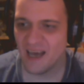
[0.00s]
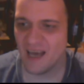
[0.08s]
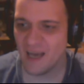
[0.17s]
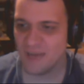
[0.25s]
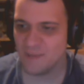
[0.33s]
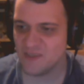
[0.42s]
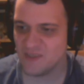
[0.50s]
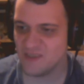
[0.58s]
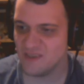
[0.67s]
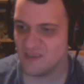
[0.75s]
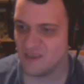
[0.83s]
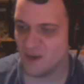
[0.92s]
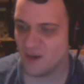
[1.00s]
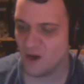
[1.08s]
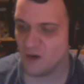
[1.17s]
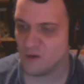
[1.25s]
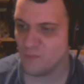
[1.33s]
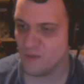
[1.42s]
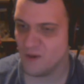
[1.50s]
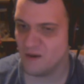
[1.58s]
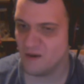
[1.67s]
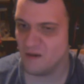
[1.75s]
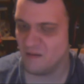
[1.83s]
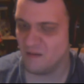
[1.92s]
Hamstocalypse.
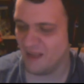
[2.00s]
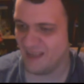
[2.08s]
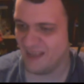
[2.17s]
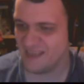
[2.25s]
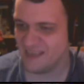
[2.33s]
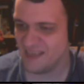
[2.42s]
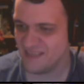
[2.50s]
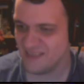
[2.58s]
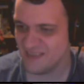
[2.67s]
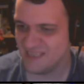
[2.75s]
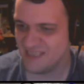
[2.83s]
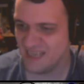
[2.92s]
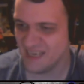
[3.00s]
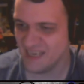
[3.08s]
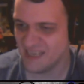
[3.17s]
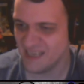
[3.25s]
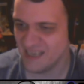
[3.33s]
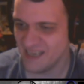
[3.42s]
I can't even say it!